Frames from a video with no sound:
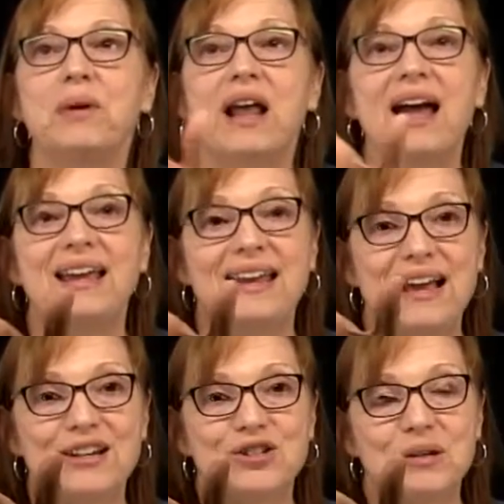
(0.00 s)
but I can
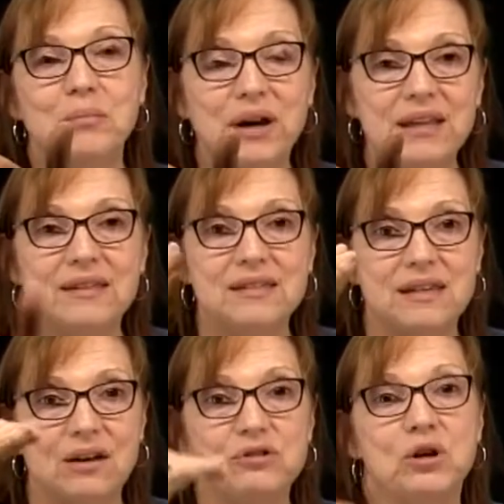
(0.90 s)
actually break this
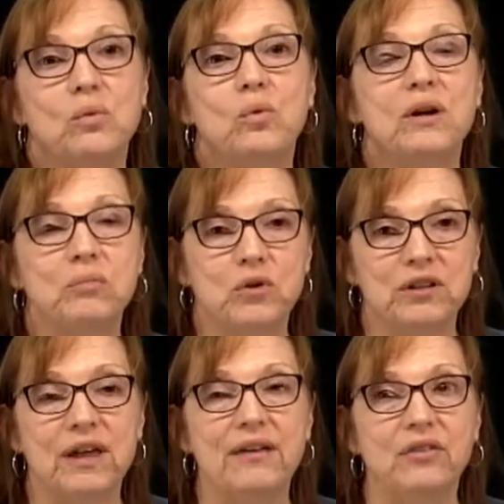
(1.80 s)
down to one more
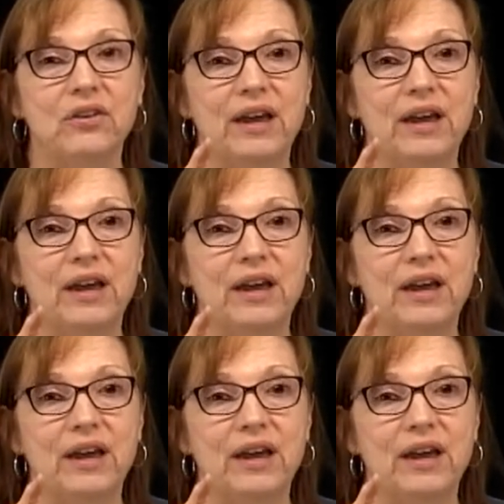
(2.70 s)
level.